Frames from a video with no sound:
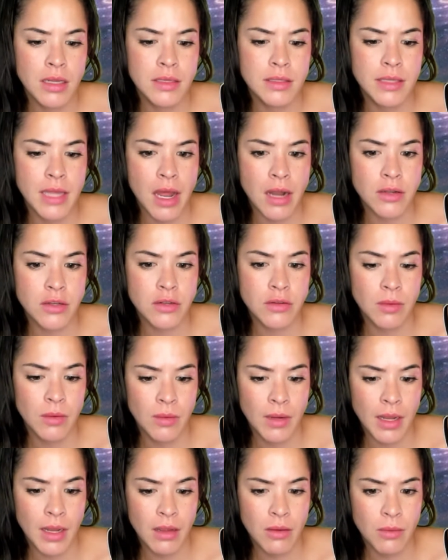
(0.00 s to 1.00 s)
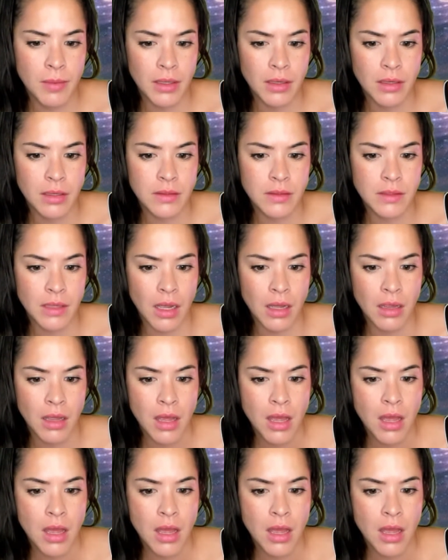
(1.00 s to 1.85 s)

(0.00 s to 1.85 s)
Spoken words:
Is that true now? Because I